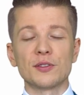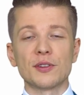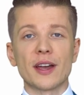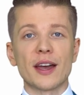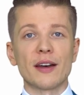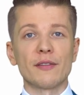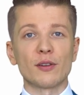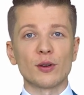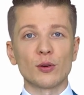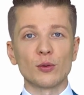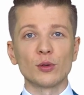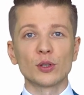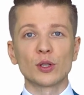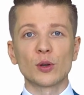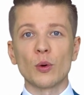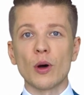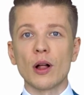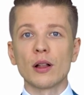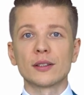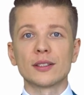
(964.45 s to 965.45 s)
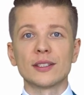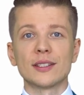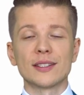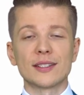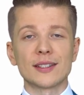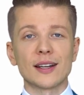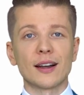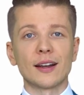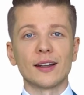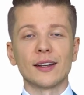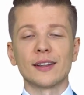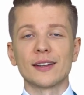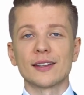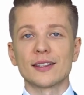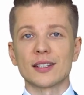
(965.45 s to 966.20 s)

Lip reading: to have a good quality design,